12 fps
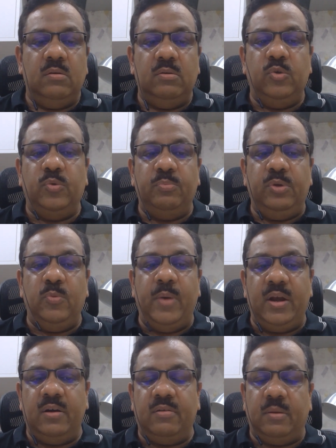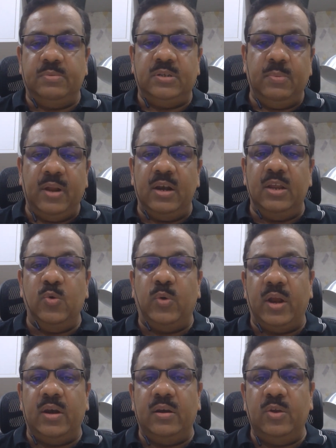You made a trip. Similarly, you
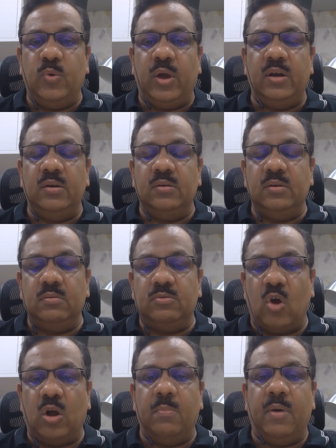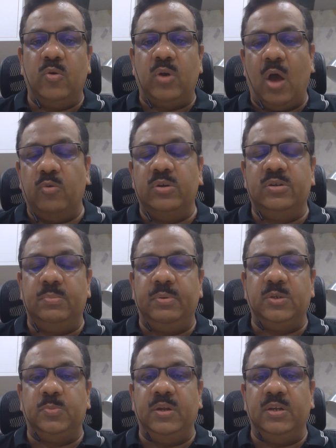can talk about how the trip
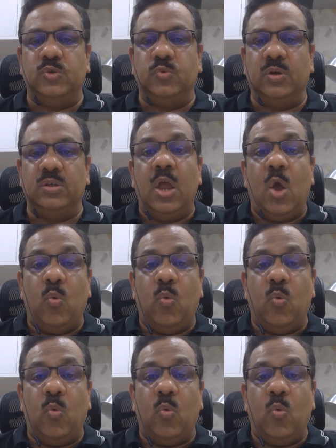experience was.